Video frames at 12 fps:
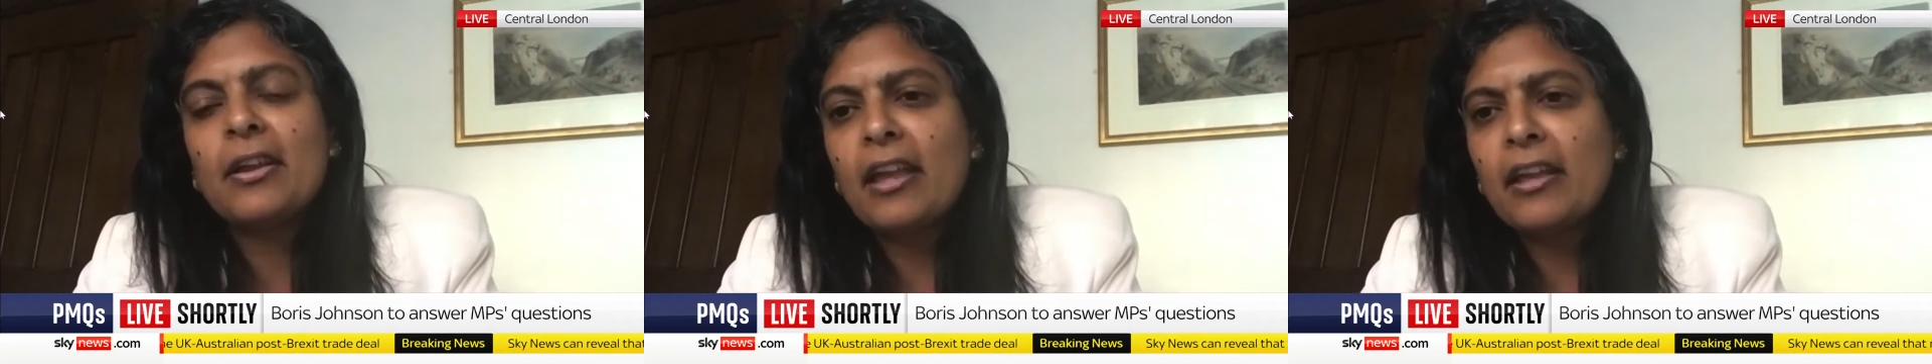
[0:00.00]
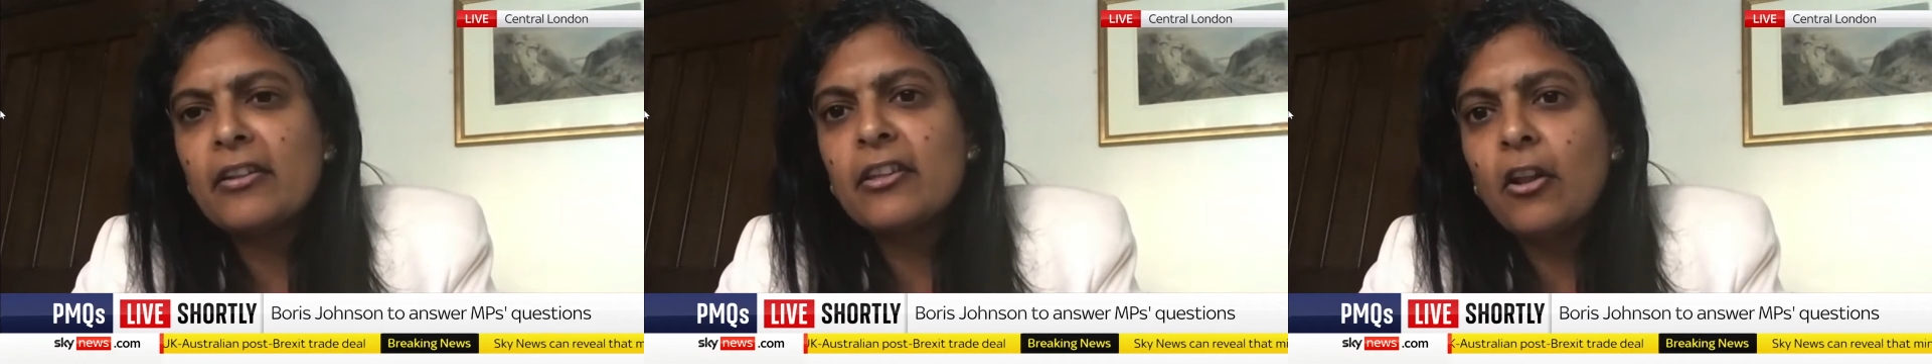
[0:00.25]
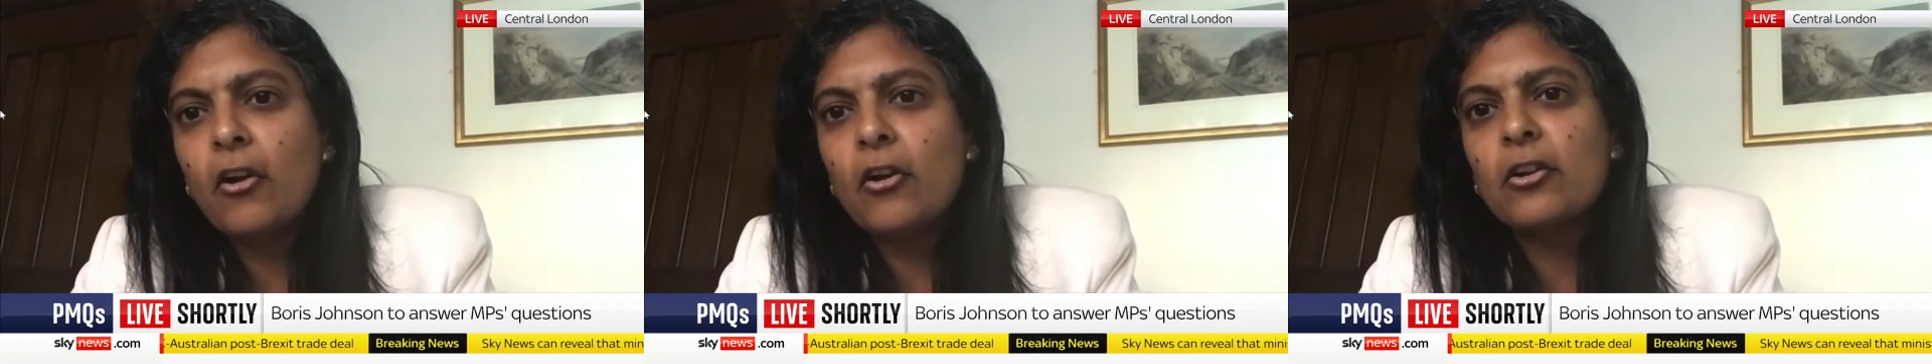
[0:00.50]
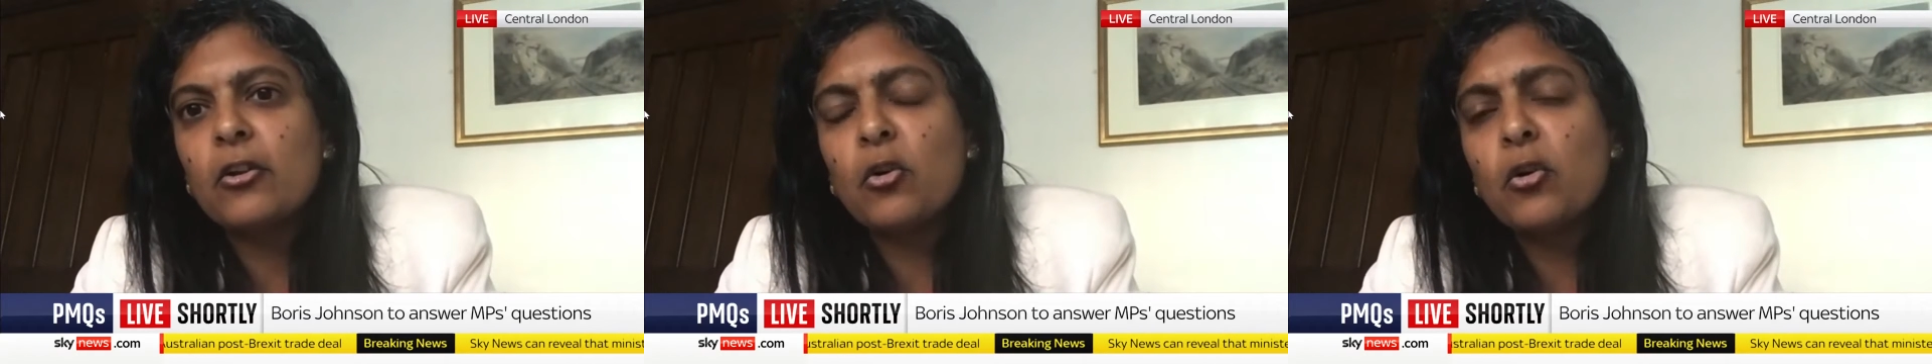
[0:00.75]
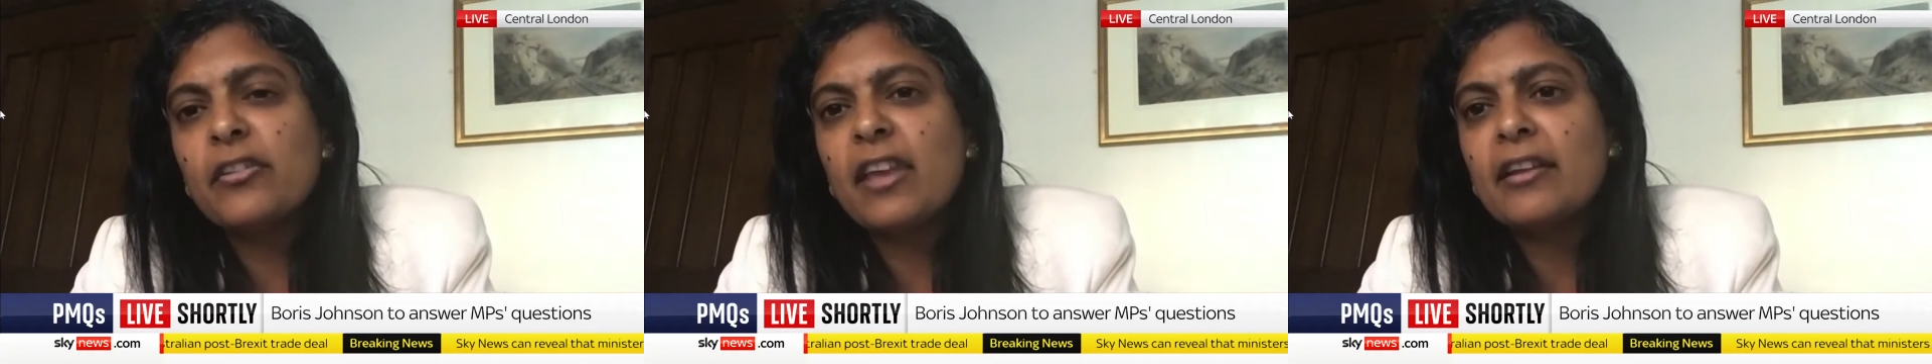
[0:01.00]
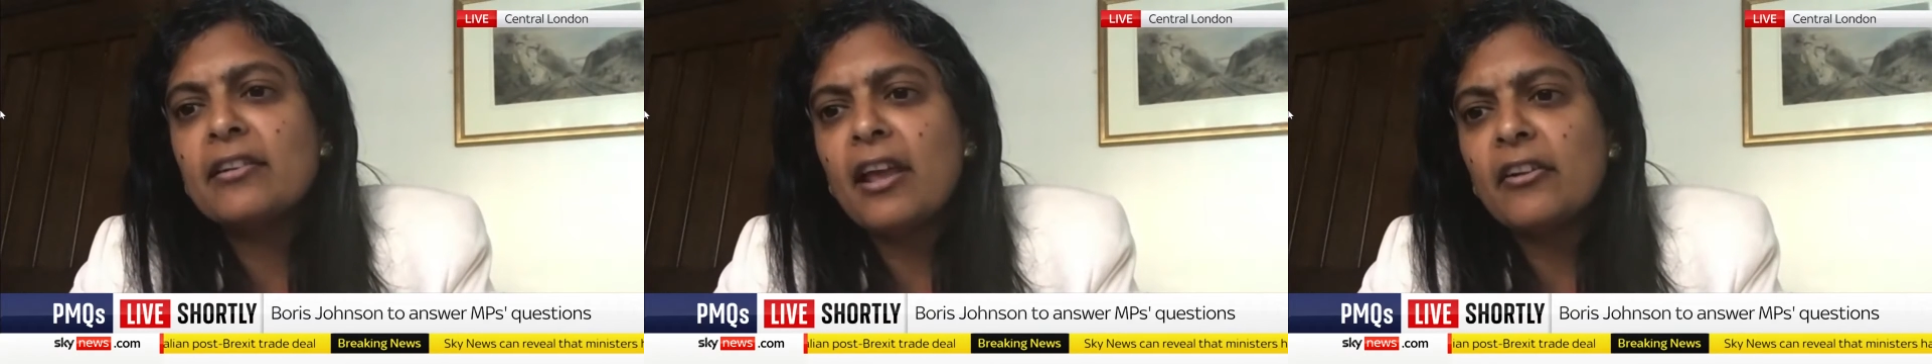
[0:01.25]
Kenneth Clarke, who are all
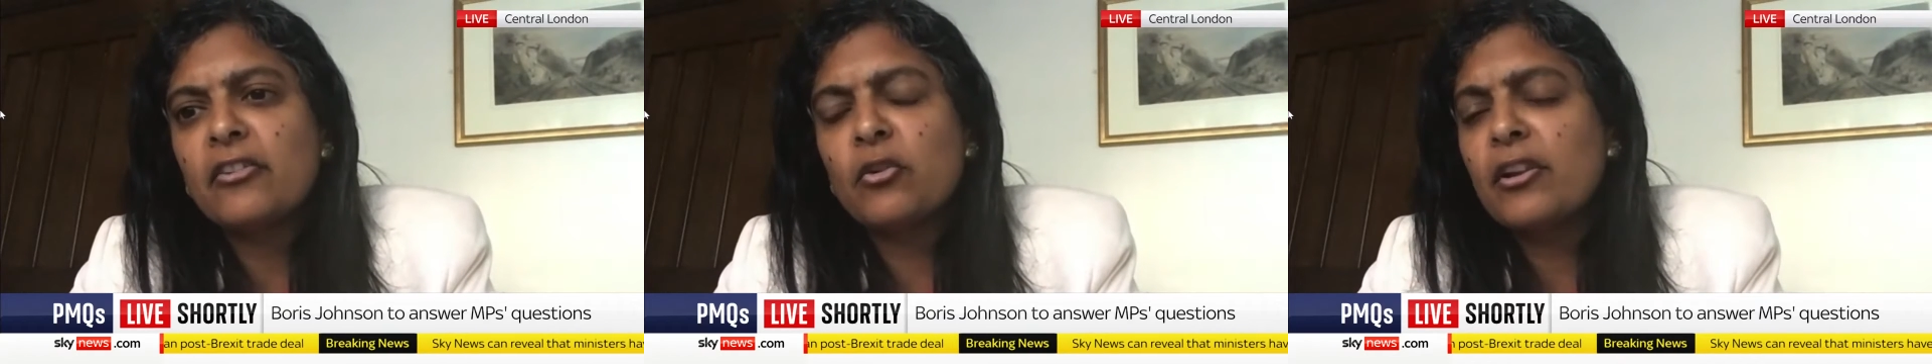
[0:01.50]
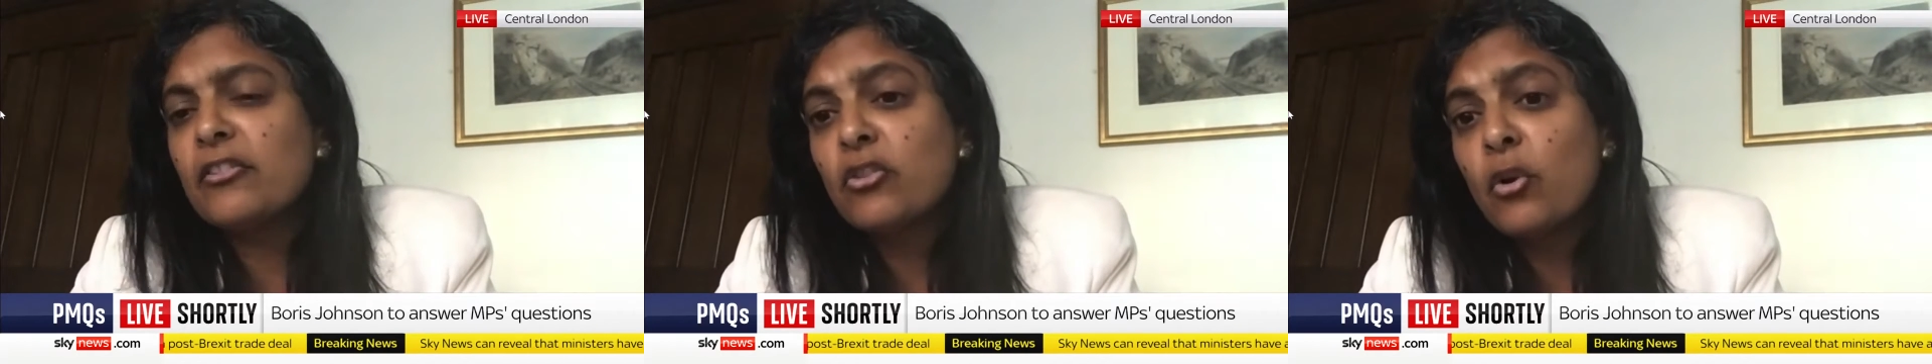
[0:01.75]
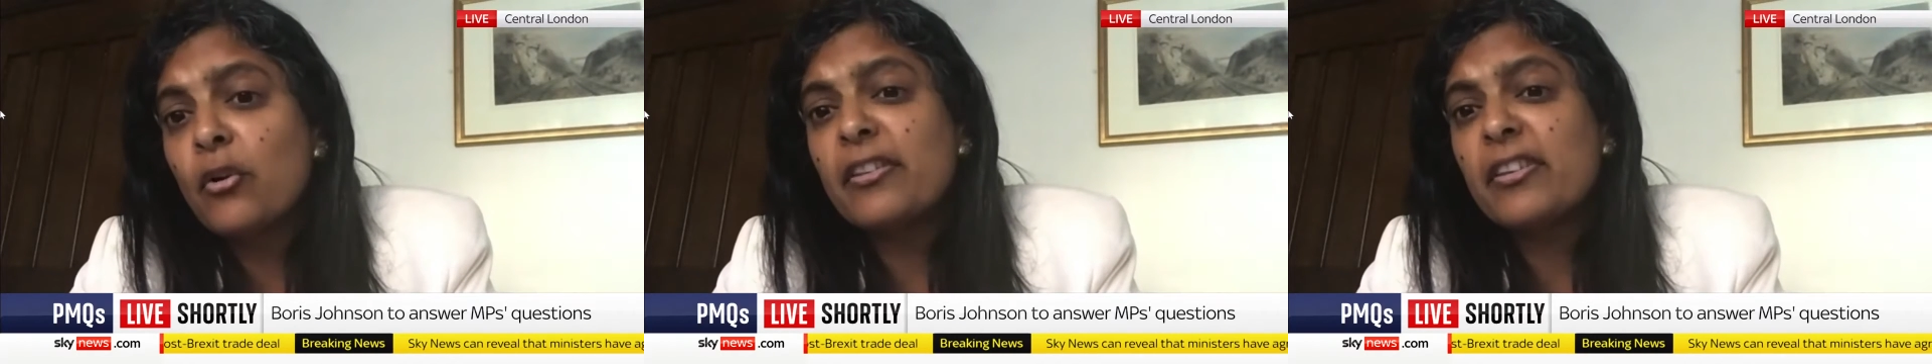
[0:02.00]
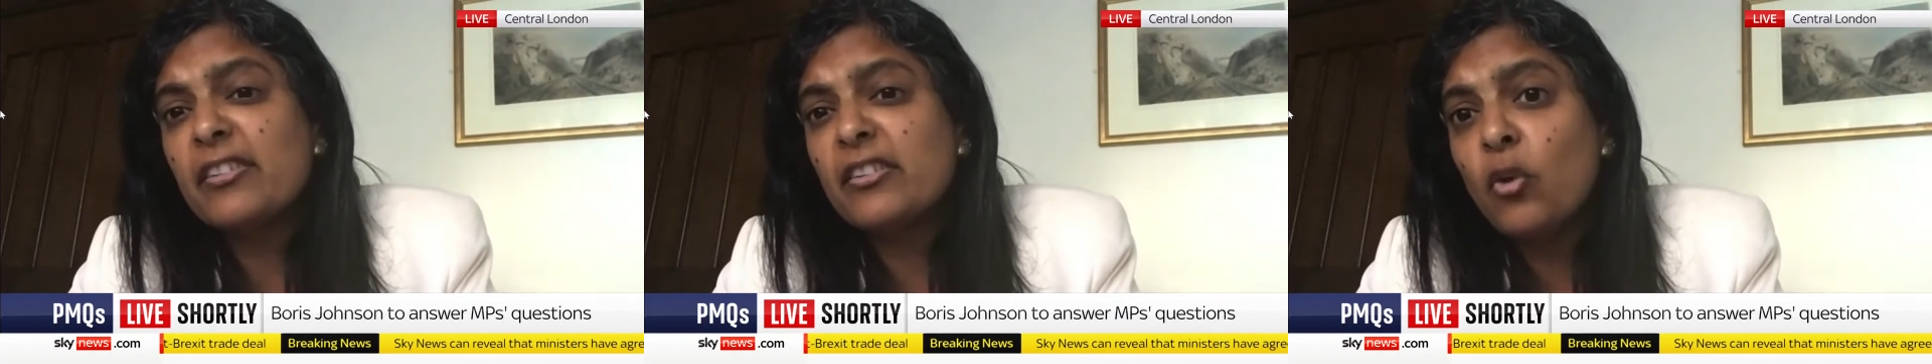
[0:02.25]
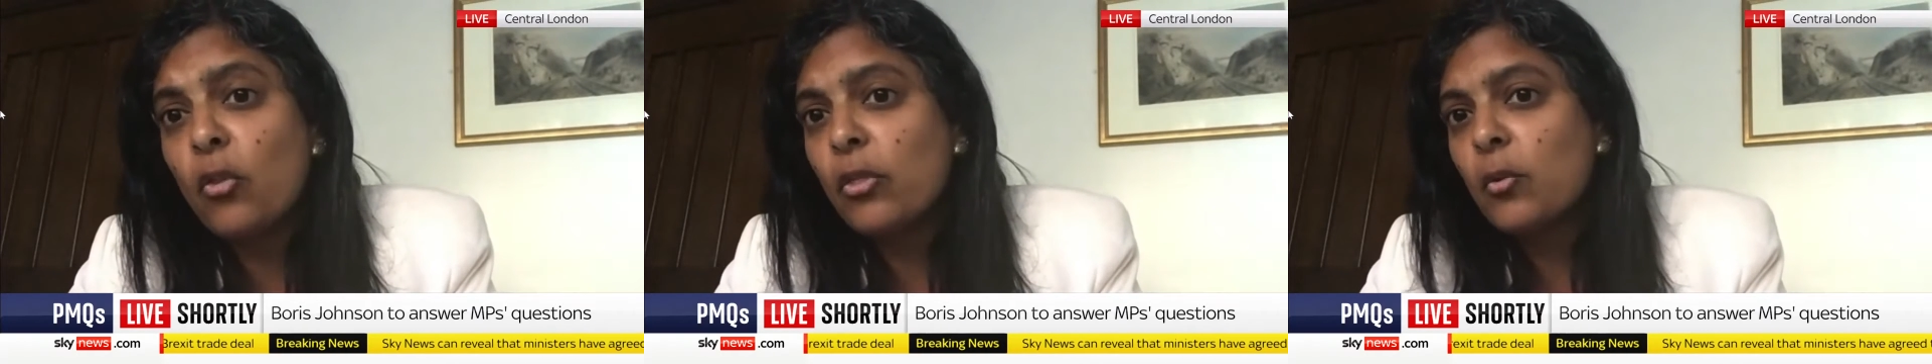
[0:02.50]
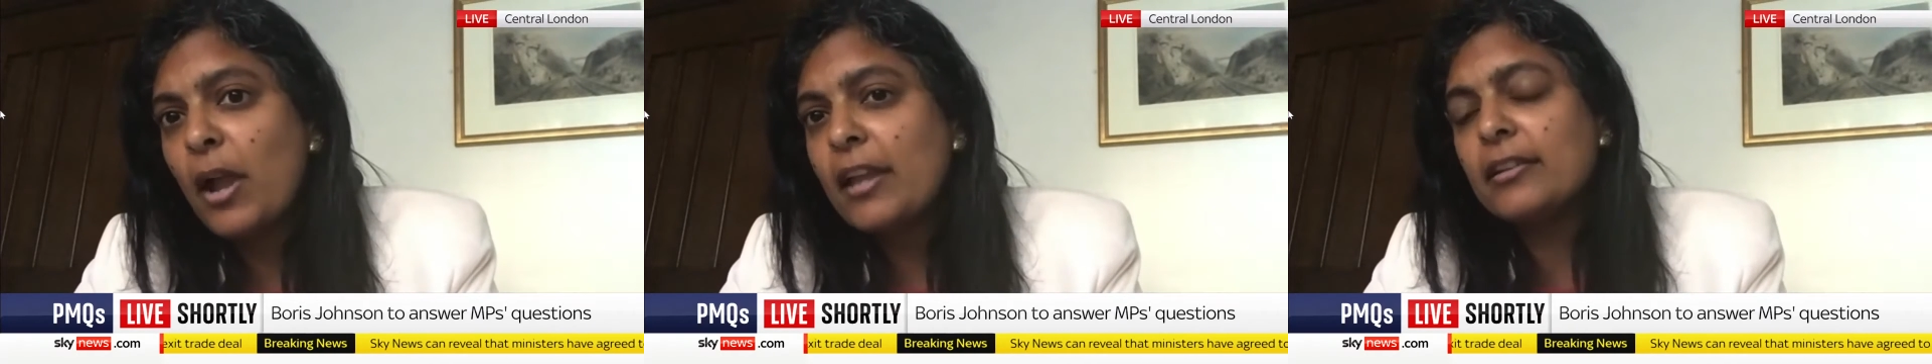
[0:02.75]
saying national insurance is not
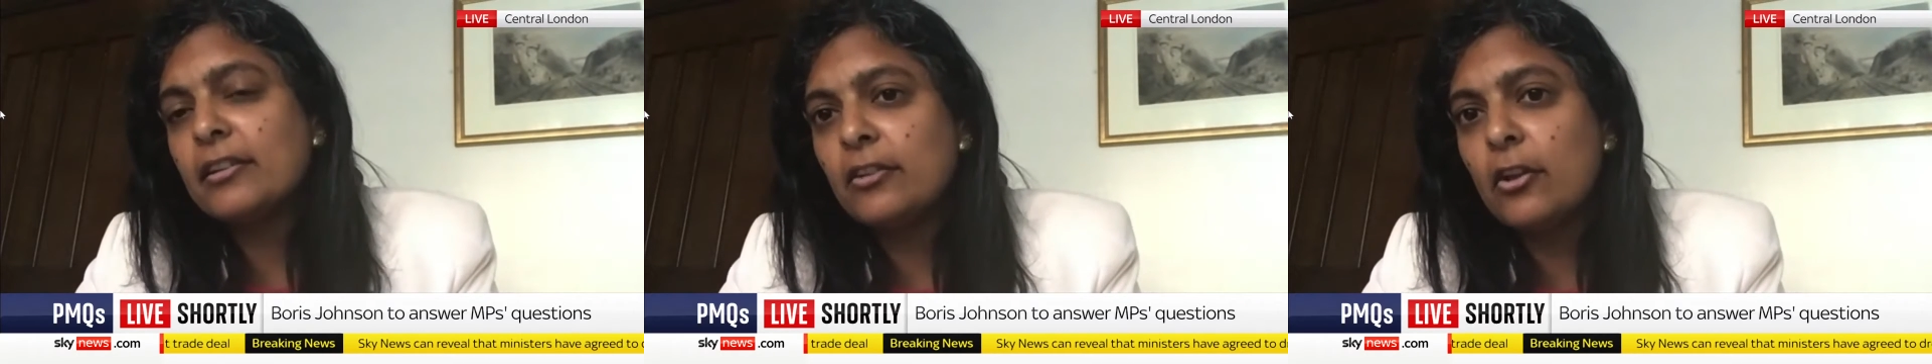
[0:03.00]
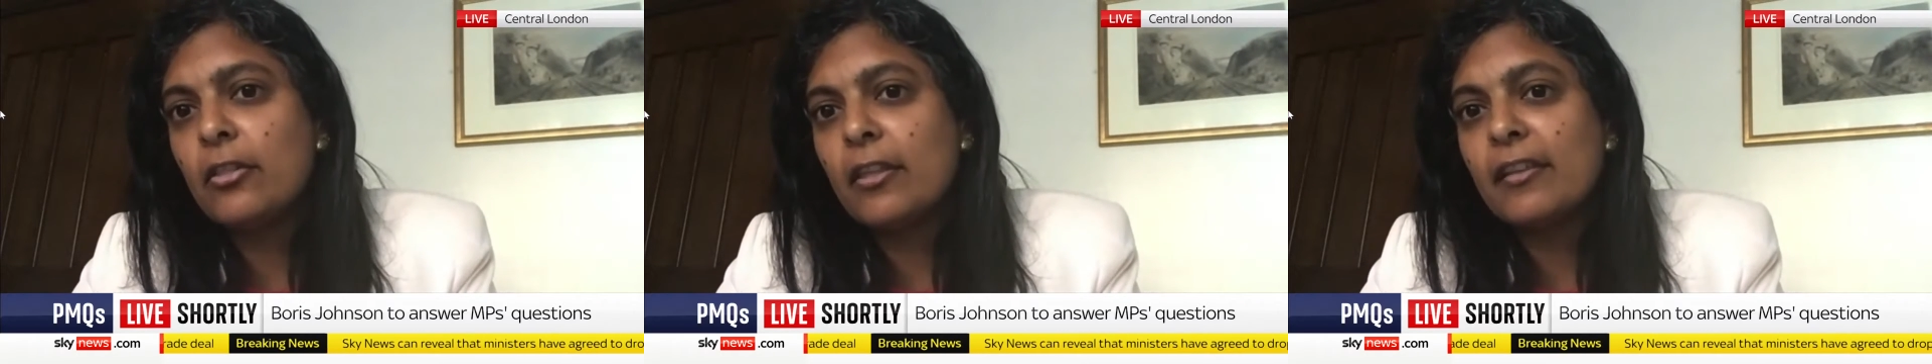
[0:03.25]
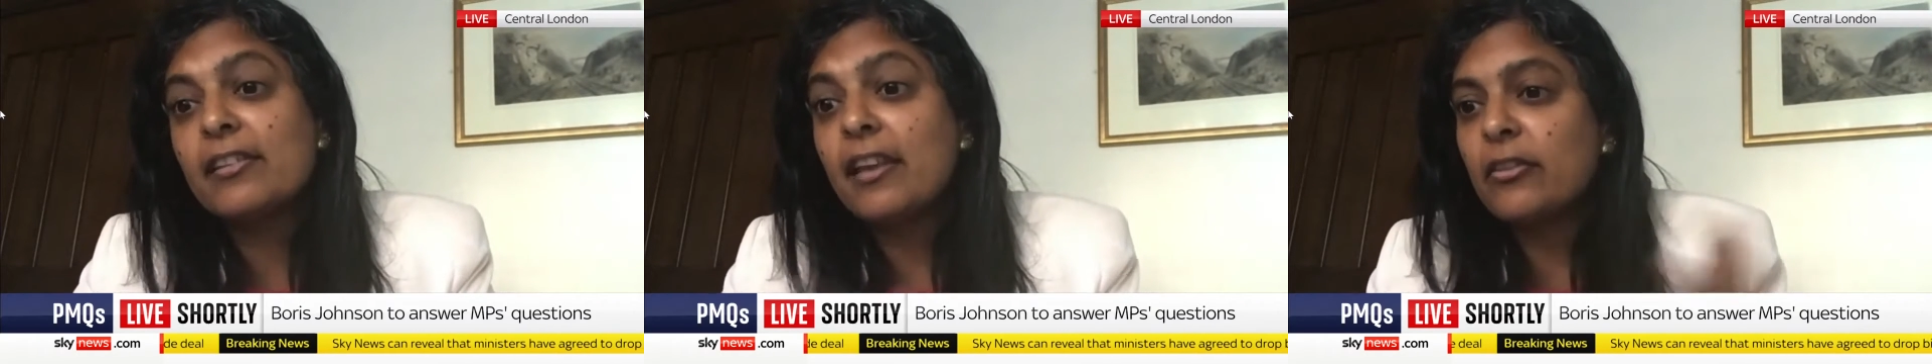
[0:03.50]
the way to do this.